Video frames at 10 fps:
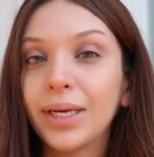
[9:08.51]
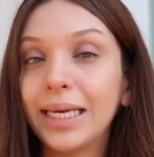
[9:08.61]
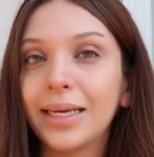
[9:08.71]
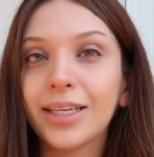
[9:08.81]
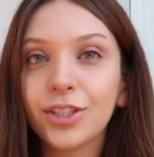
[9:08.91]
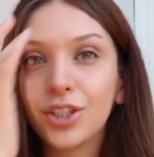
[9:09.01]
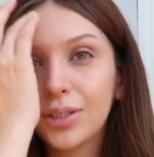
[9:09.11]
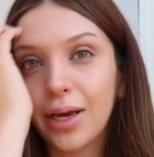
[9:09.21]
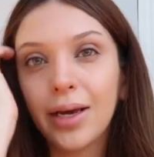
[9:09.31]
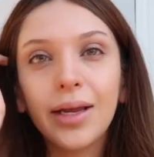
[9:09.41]
pink
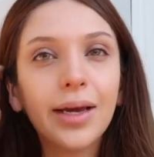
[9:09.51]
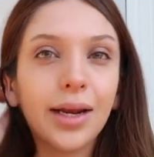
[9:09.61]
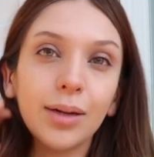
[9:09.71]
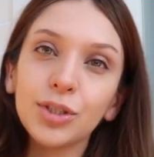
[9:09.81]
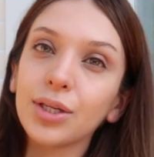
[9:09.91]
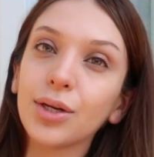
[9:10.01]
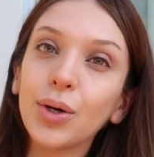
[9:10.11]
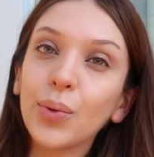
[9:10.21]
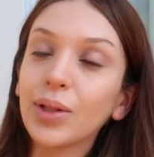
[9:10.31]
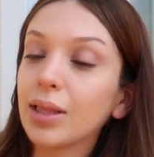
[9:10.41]
shade and I'm just gonna
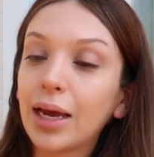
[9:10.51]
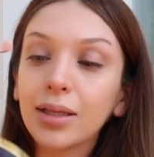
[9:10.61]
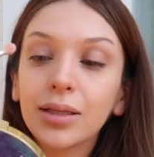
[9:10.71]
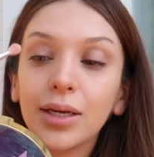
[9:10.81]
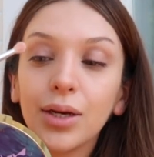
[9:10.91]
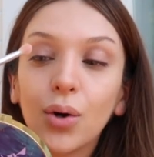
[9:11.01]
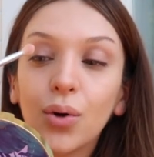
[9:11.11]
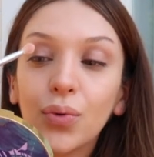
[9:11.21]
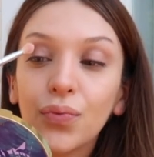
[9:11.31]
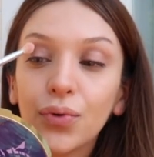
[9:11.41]
go lightly
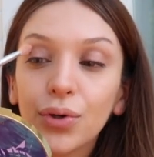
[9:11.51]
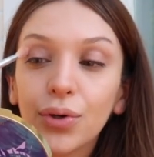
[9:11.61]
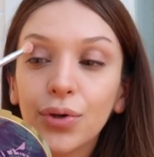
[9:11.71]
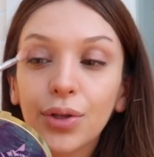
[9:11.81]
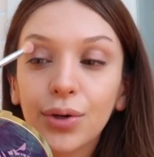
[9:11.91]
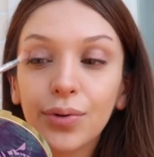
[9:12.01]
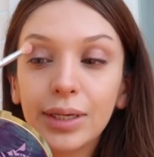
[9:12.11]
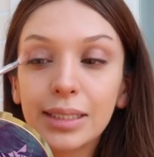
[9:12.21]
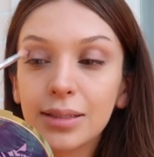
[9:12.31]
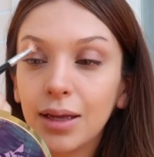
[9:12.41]
over the
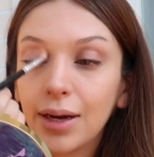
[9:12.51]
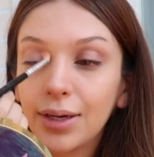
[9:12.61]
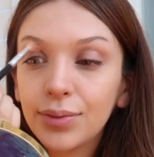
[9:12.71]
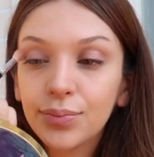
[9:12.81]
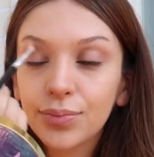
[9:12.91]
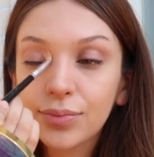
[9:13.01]
crease line.